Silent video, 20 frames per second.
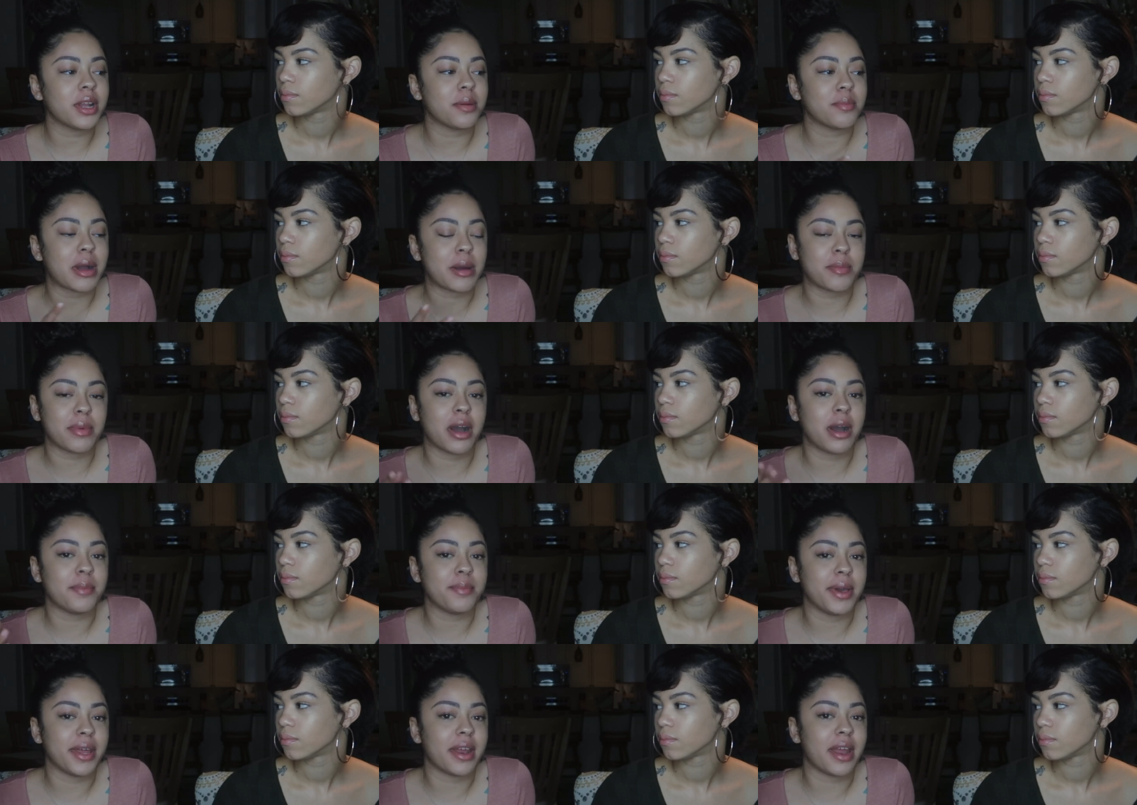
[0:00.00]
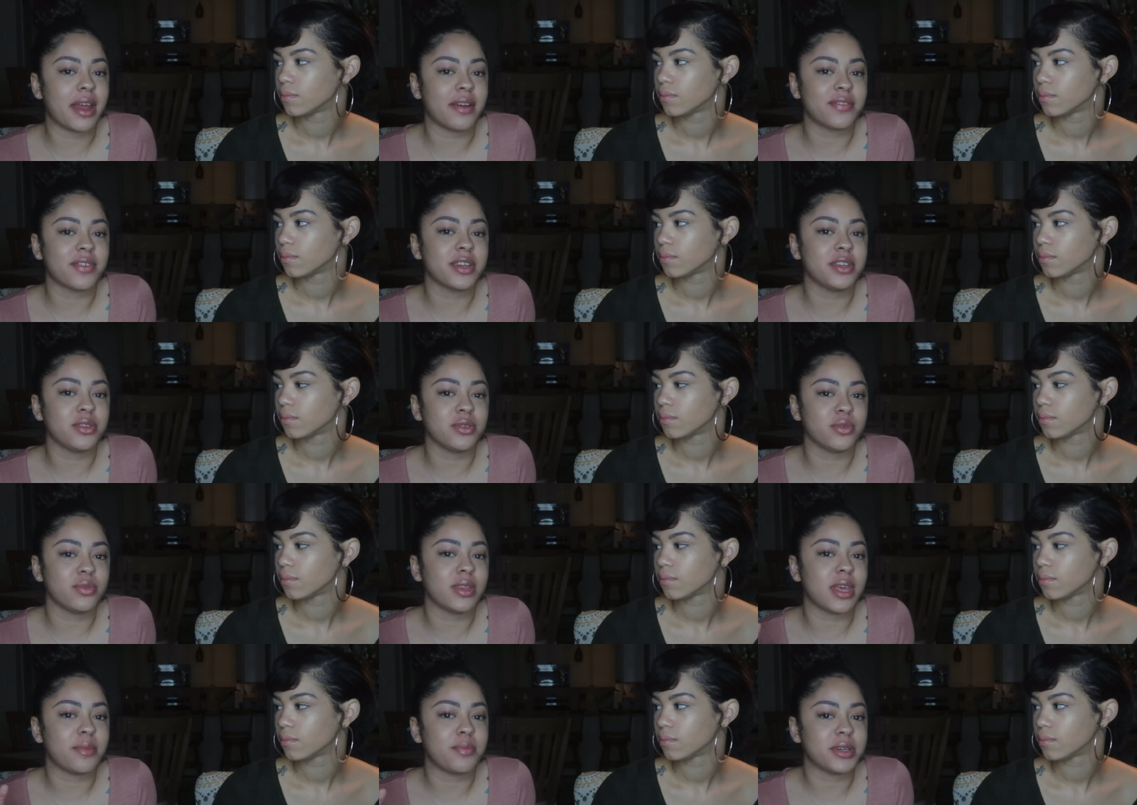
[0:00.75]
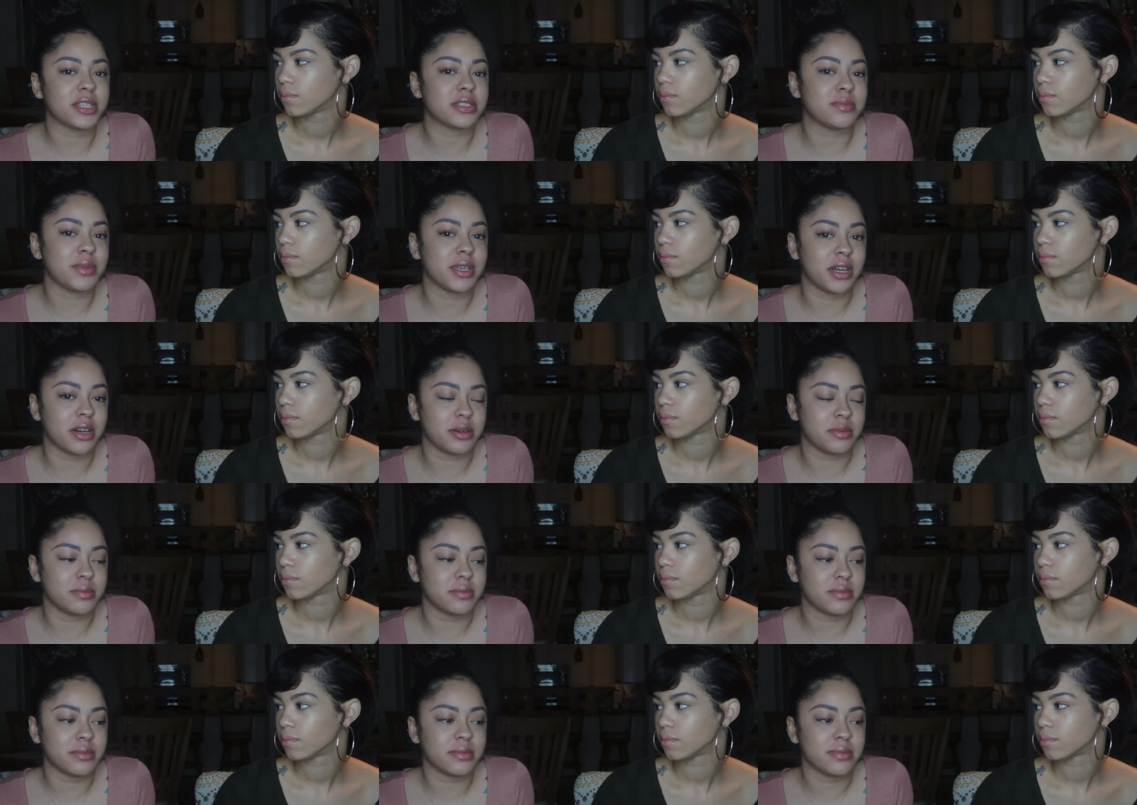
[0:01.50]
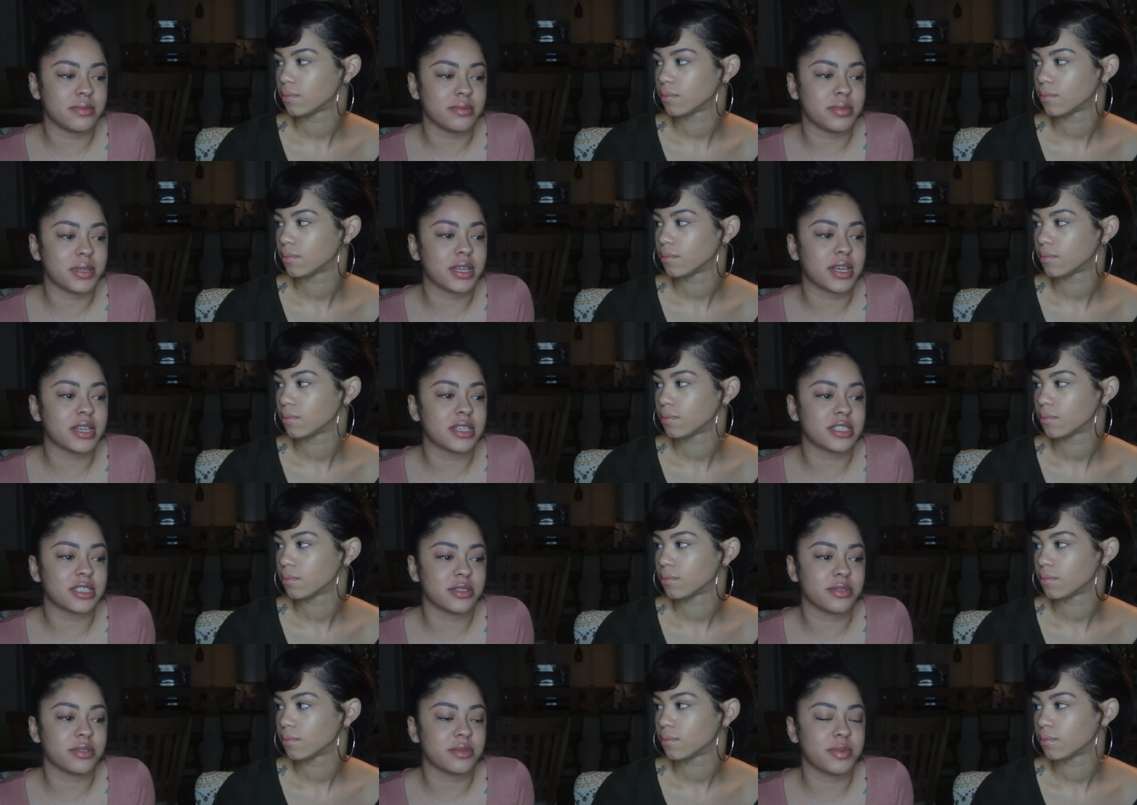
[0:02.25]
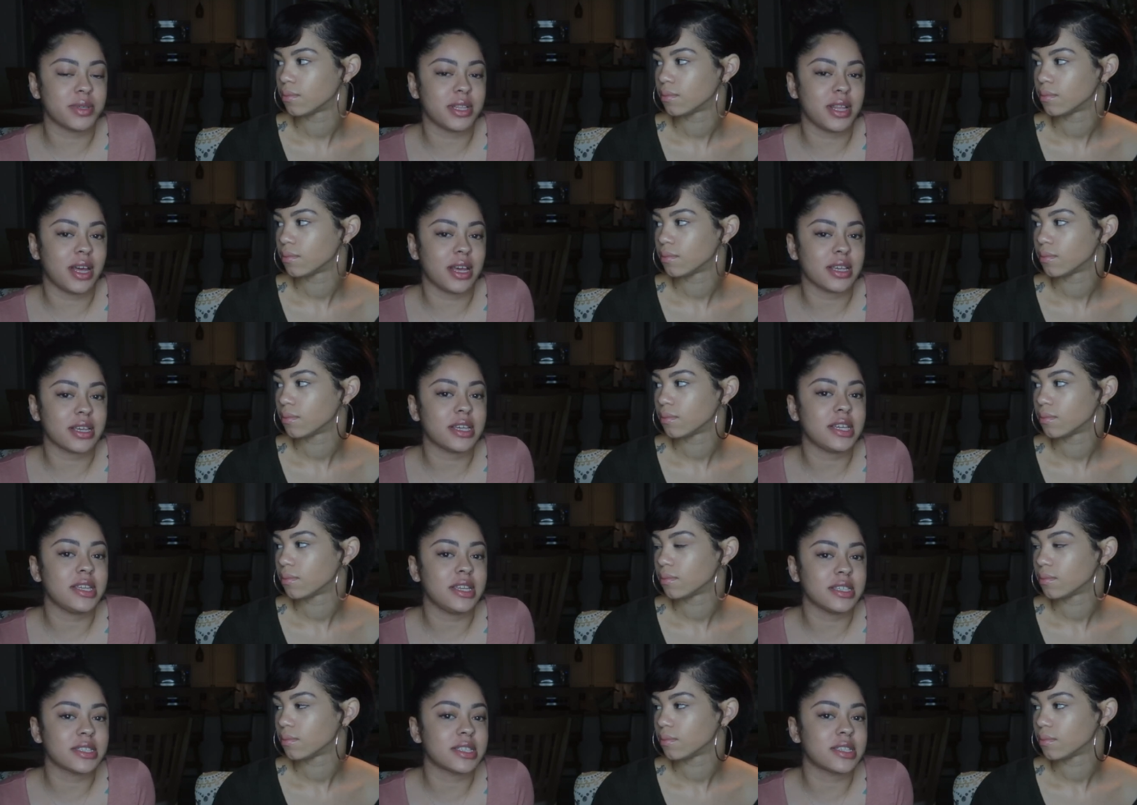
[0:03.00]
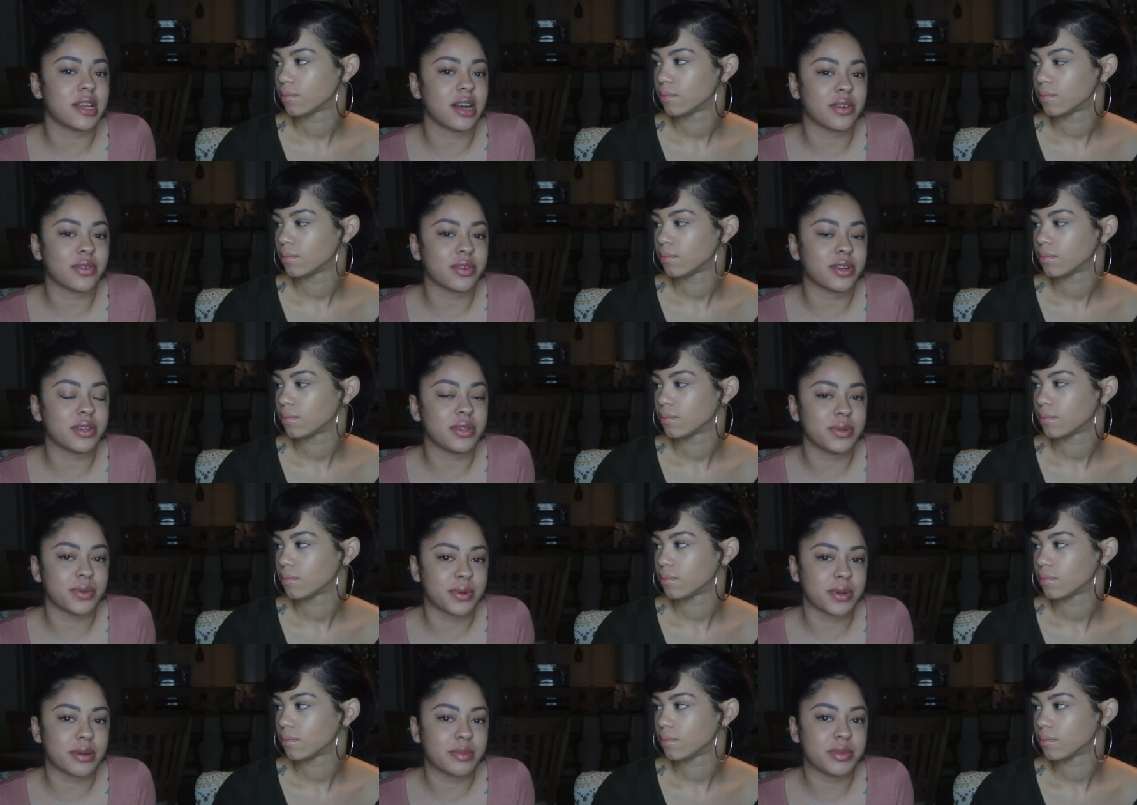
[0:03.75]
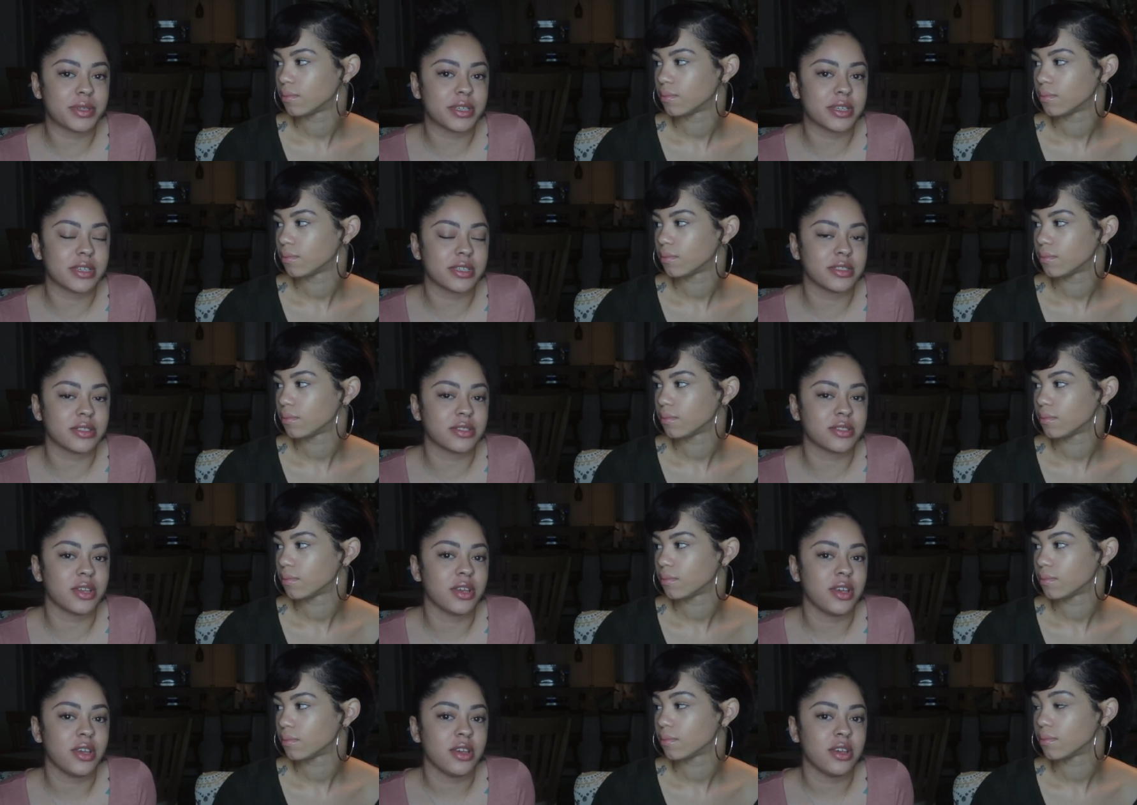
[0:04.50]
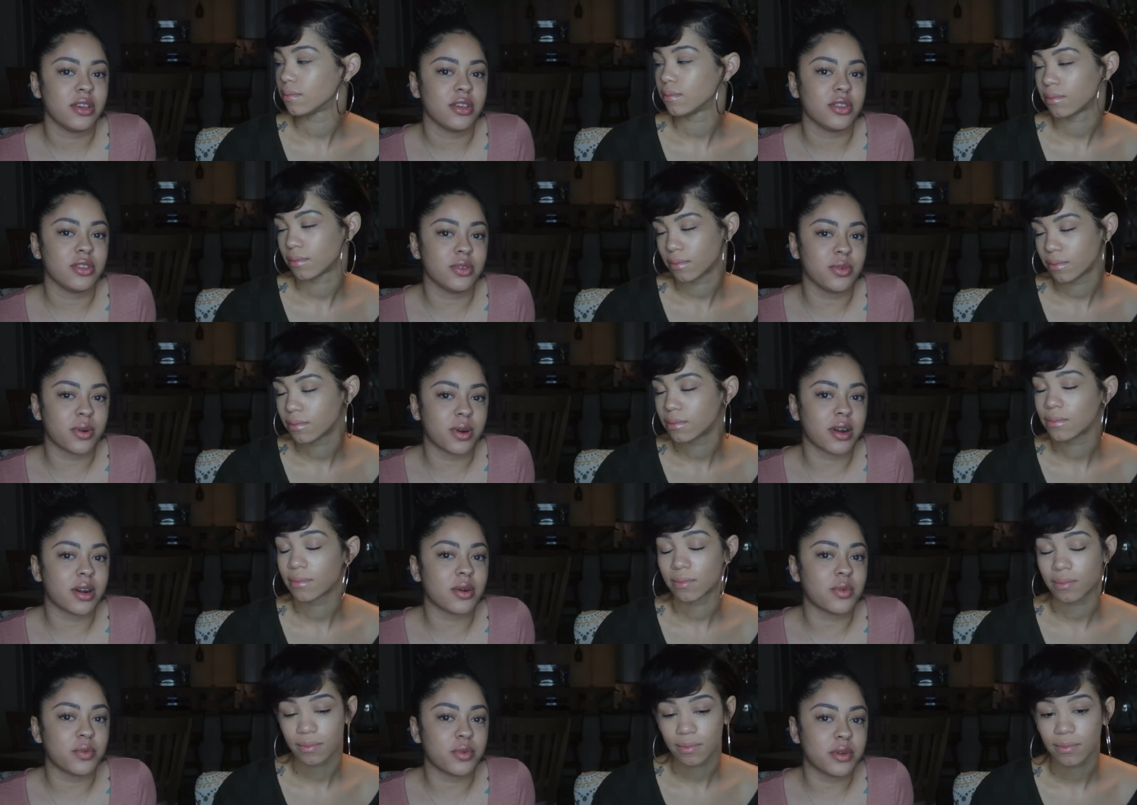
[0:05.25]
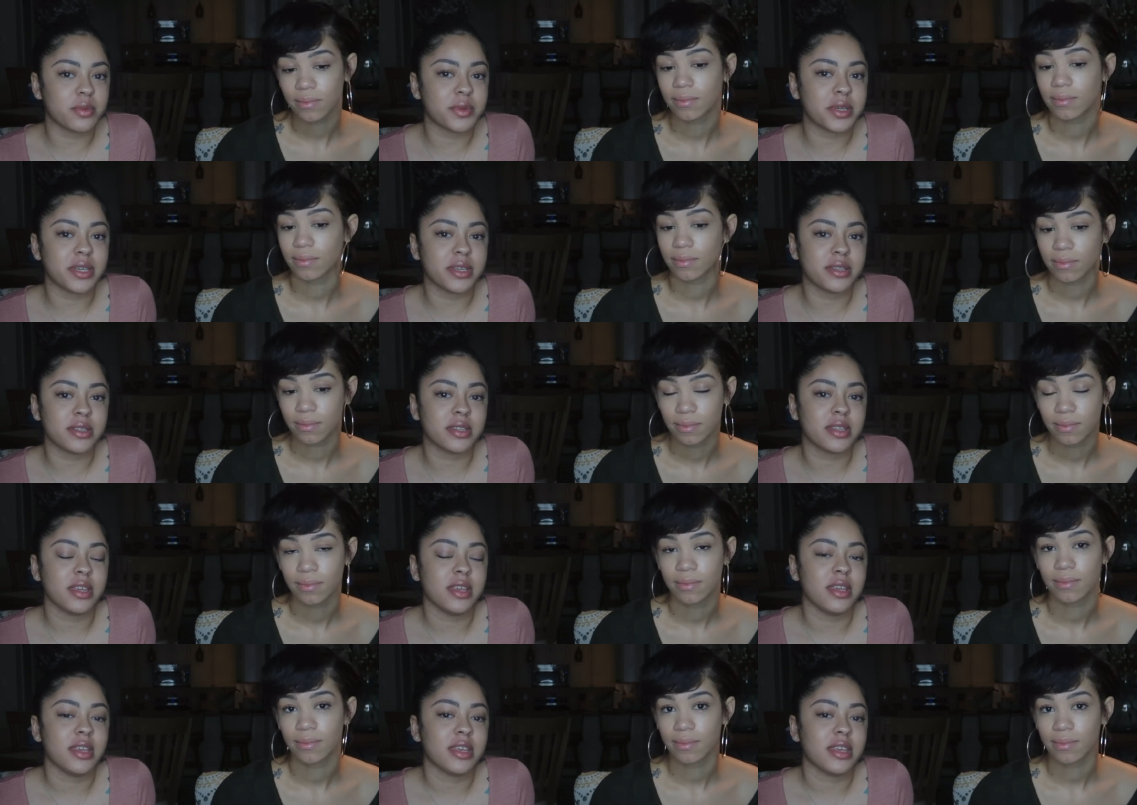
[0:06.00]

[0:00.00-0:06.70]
Speaker 1: up my mom met every dude that picked me up because she would be like, he needs to knock on the door because you are a woman,